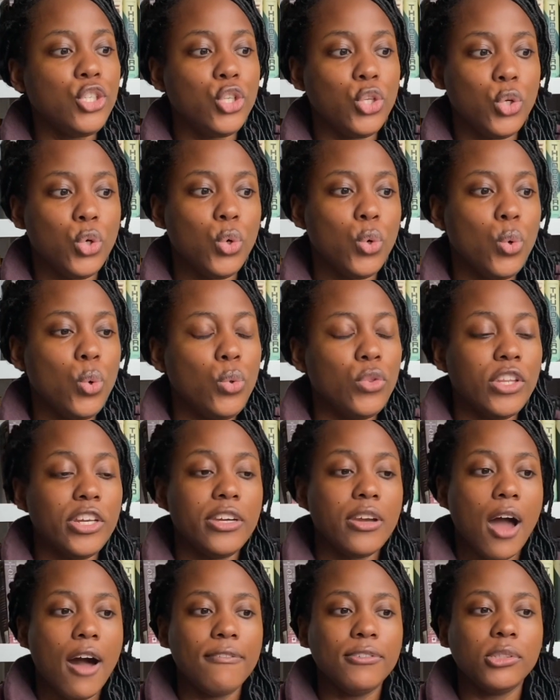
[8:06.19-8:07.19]
to the
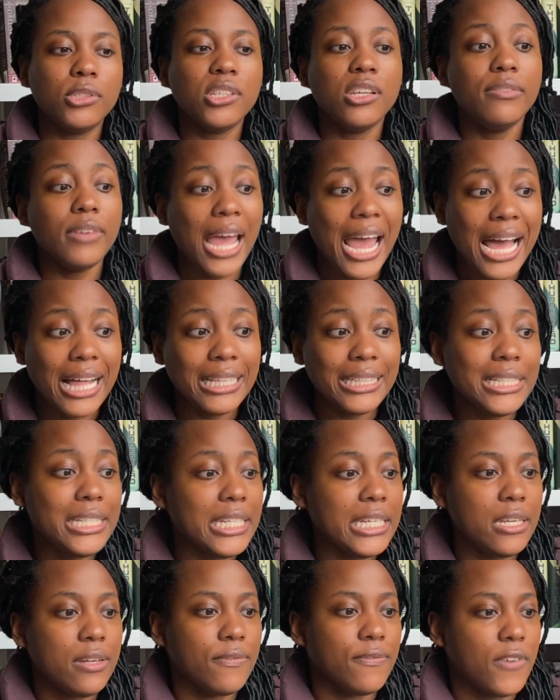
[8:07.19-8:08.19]
novels of Alan
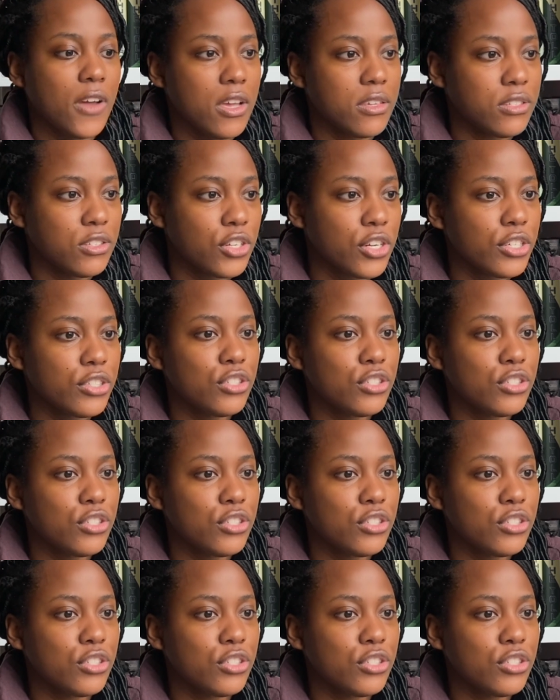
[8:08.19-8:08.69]
Dean Foster.